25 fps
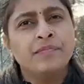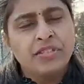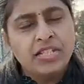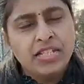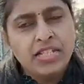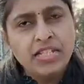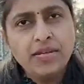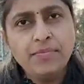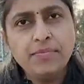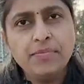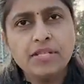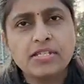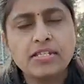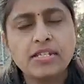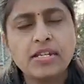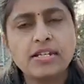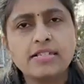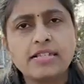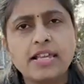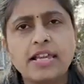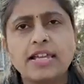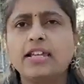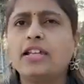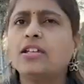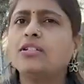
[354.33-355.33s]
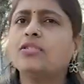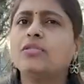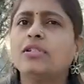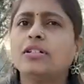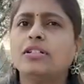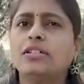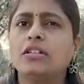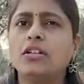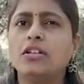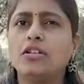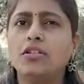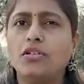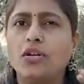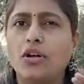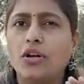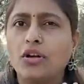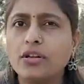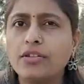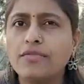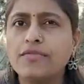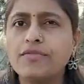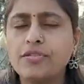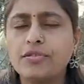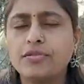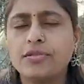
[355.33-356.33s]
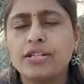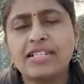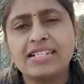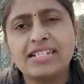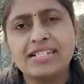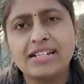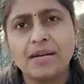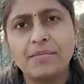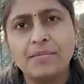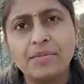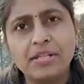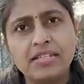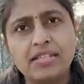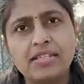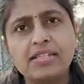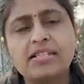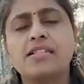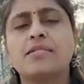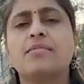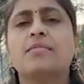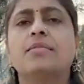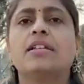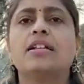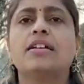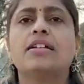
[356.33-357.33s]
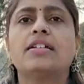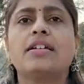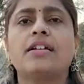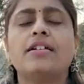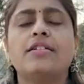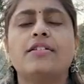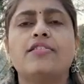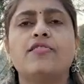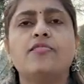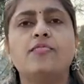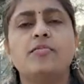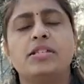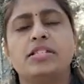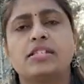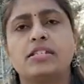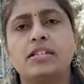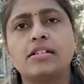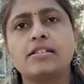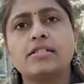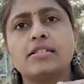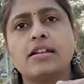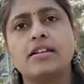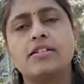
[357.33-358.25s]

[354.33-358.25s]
ee mistakes hengiddu andre, lot of students commit the similar kind of mistakes,